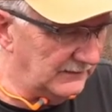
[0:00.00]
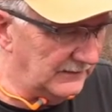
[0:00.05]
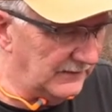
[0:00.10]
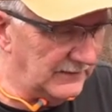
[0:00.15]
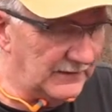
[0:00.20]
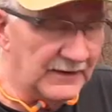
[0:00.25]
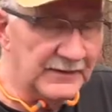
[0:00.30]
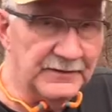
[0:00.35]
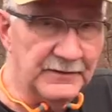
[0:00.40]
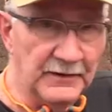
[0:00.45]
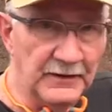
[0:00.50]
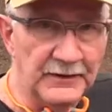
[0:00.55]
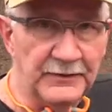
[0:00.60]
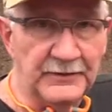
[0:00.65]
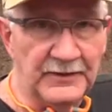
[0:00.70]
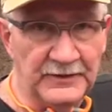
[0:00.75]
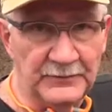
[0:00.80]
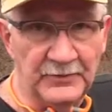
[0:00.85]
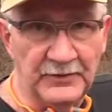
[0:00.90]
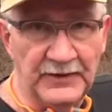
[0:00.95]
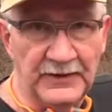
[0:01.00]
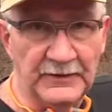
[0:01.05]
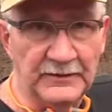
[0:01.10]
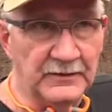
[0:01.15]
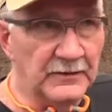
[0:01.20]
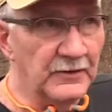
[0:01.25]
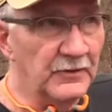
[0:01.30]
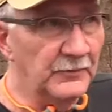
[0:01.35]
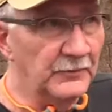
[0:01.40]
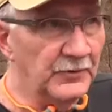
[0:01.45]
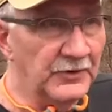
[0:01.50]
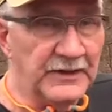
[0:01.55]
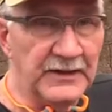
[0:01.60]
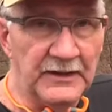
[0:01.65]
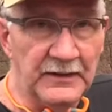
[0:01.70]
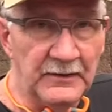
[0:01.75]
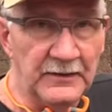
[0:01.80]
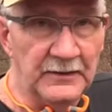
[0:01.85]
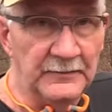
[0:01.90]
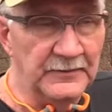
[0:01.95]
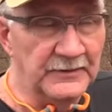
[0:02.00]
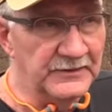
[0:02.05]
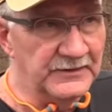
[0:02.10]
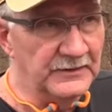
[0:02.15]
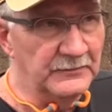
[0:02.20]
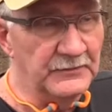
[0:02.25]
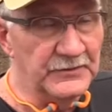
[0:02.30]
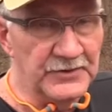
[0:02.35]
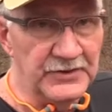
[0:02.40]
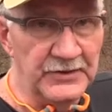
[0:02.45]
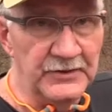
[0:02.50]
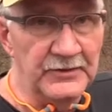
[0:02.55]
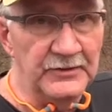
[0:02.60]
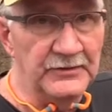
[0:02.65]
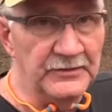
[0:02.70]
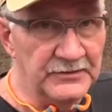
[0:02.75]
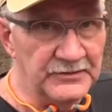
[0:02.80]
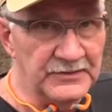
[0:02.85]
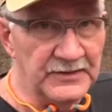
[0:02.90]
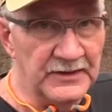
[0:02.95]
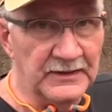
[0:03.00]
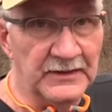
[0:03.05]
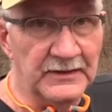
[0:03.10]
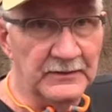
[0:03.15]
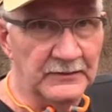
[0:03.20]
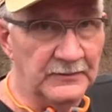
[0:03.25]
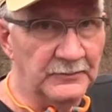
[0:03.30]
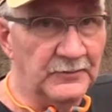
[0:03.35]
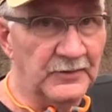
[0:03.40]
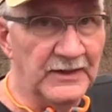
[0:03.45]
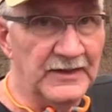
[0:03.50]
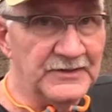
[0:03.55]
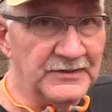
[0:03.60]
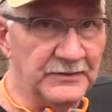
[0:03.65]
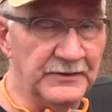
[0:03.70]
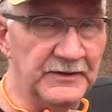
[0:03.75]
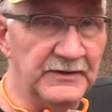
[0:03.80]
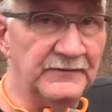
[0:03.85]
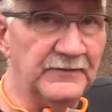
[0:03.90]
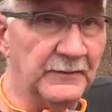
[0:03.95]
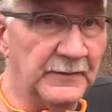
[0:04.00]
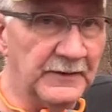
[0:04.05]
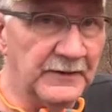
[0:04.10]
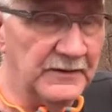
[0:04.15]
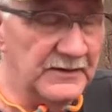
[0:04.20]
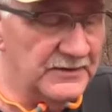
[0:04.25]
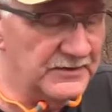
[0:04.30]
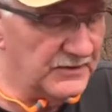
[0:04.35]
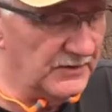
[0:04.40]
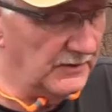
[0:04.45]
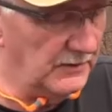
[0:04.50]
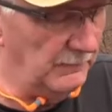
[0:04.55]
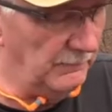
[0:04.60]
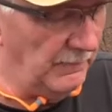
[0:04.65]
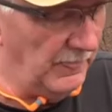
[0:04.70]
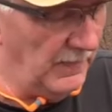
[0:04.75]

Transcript: I got the other Ed Brown, the Cobra Carry, because it was used. I got a good price on it from a gun shop.